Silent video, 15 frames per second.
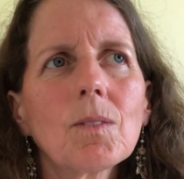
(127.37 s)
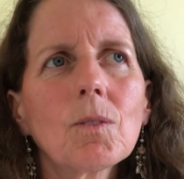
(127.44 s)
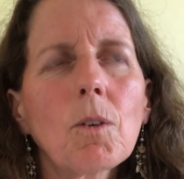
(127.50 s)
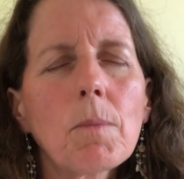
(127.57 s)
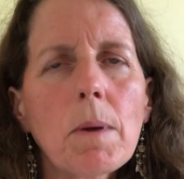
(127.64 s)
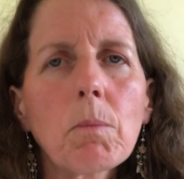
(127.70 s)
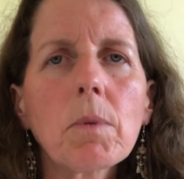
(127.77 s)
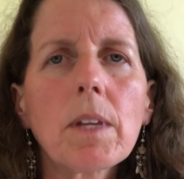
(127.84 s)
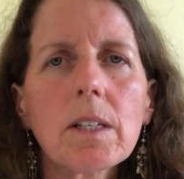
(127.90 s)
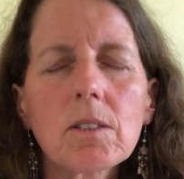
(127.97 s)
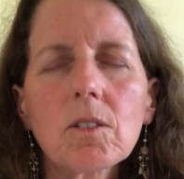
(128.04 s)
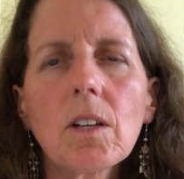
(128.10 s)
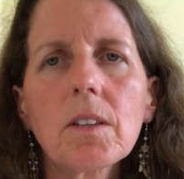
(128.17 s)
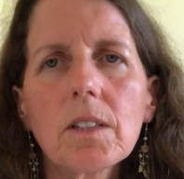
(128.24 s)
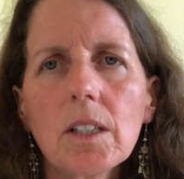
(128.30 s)
remember, that's
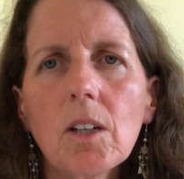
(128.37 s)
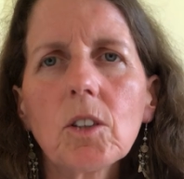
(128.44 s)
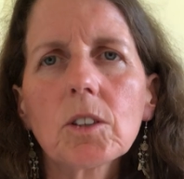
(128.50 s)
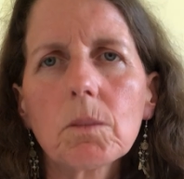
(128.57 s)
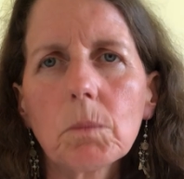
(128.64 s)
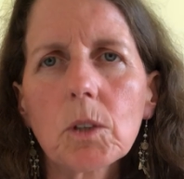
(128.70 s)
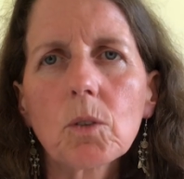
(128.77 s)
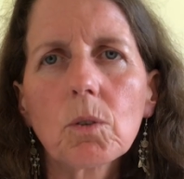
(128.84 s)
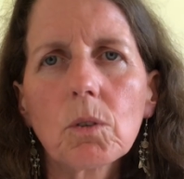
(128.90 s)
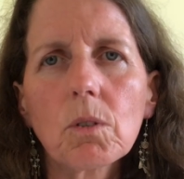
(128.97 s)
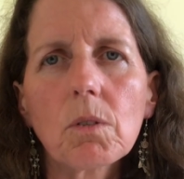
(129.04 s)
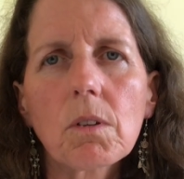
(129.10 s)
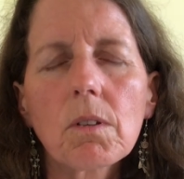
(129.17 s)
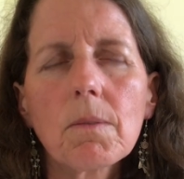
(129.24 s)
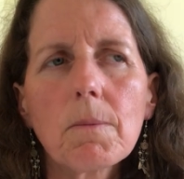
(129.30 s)
not the ultimate
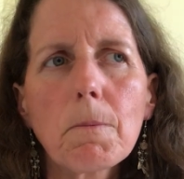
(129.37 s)
truth.